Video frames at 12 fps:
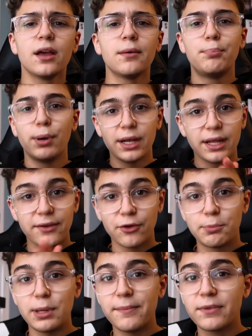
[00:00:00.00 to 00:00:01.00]
But for
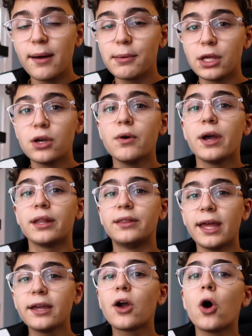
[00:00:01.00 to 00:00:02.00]
BMW,
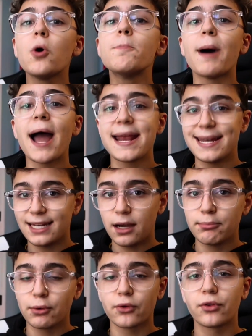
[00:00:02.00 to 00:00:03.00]
they go by
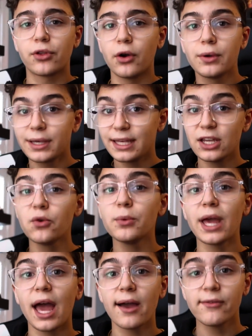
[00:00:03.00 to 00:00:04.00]
numbers. So here
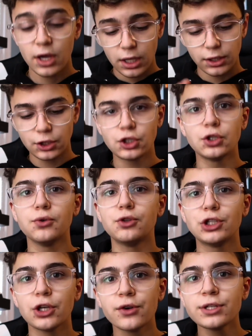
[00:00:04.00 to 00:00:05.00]
we have the 2
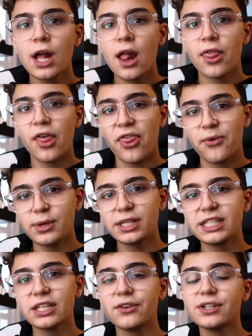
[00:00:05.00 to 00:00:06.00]
Series, the 3
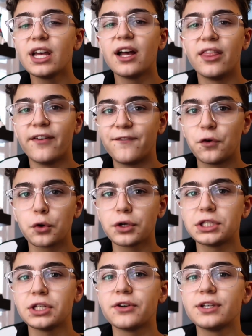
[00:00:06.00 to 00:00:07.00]
Series, the 4
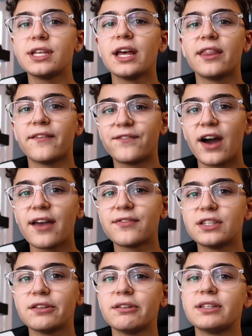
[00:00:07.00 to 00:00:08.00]
Series, the 5
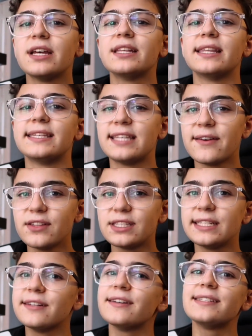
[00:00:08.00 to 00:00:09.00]
Series, the 7
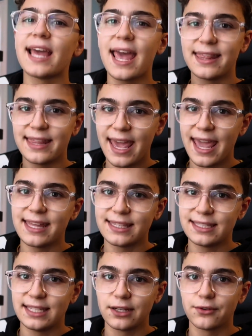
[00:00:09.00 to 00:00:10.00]
Series, and the 8
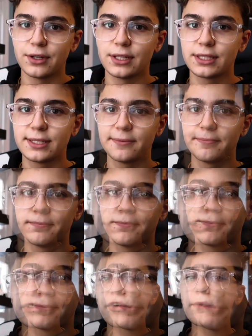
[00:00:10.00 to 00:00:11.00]
Series. So let's
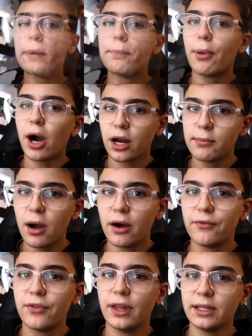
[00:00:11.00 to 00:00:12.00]
start from the bottom
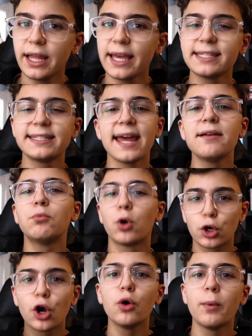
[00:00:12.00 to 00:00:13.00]
of the list and
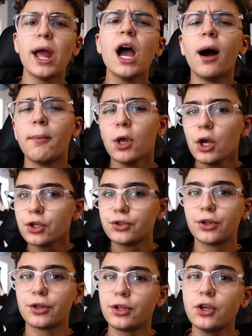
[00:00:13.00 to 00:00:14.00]
work our way up. So
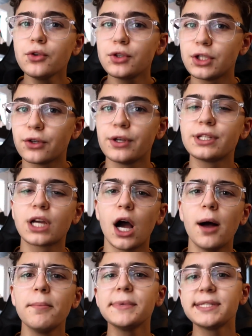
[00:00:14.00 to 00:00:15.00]
the 2 Series
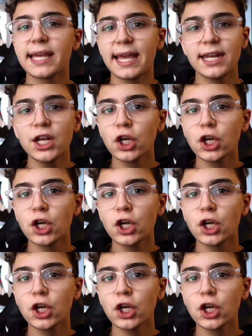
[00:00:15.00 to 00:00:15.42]
comes in